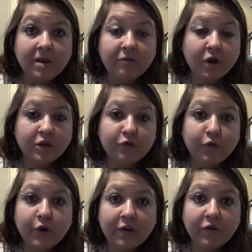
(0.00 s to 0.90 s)
Fresh
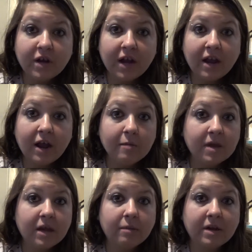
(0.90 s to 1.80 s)
fruit every day. I'm
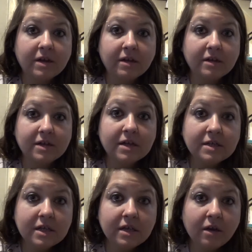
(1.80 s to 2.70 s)
getting my daily
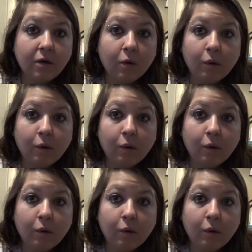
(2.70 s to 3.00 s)
dozen,